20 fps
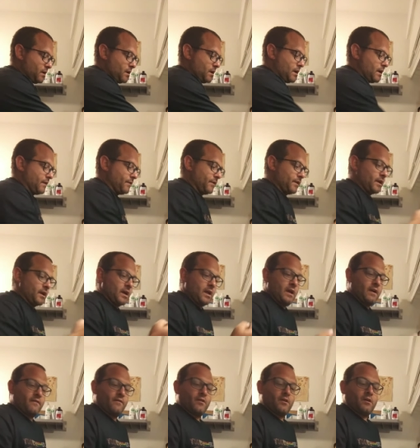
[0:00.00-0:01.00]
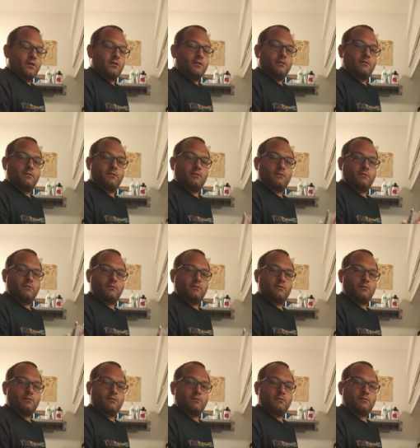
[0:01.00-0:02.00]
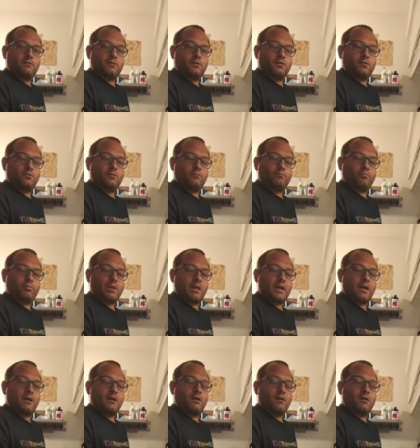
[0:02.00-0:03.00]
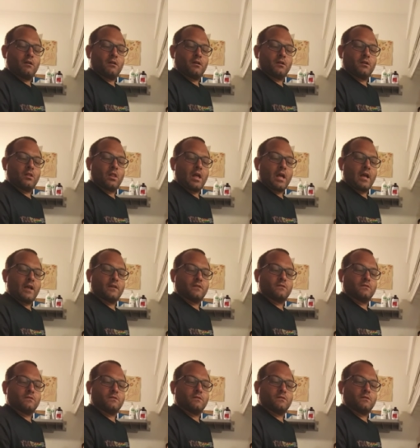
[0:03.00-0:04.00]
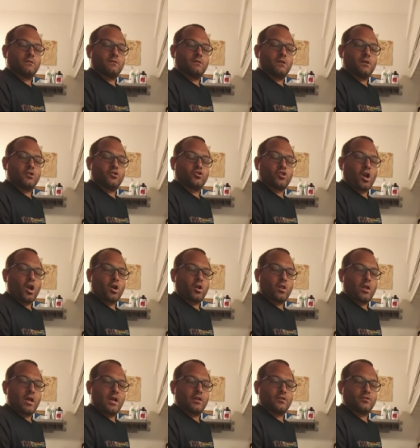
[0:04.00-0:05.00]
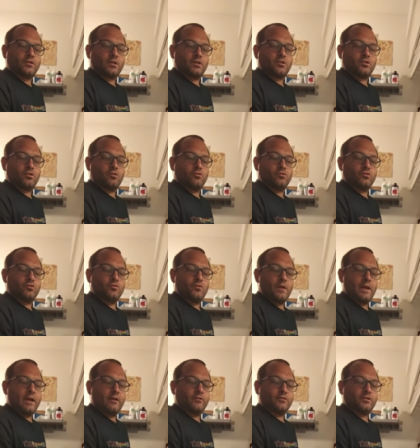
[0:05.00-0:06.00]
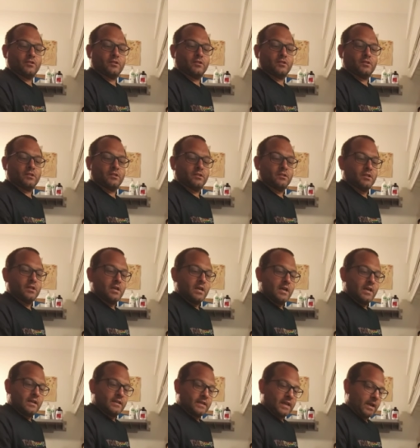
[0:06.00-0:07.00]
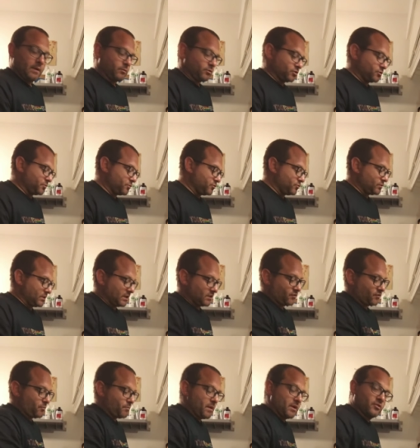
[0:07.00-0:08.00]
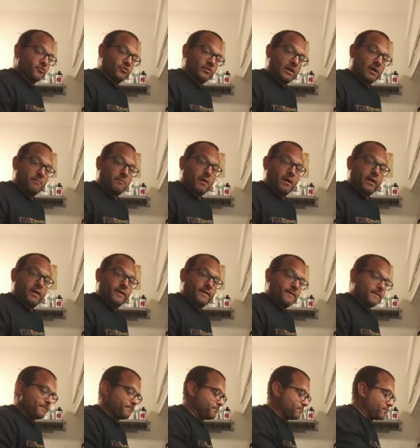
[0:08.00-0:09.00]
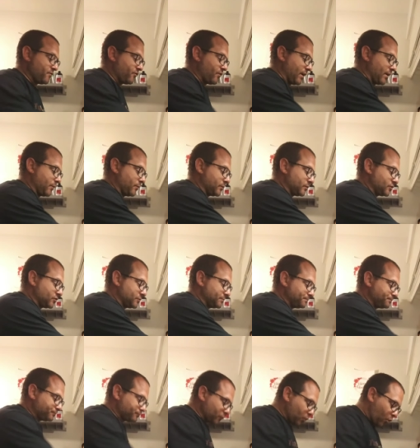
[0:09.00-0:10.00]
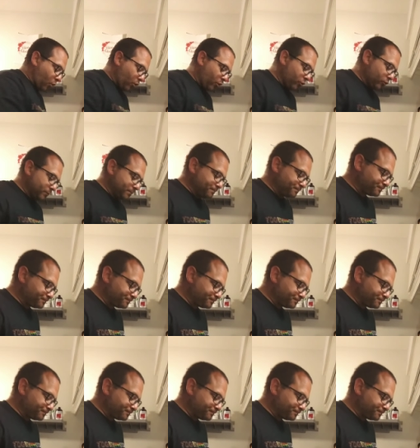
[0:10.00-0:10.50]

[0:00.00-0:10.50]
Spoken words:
And then I have a little glass, shot glass that shows you ounces and tablespoons. That's for measuring out my fragrance oil.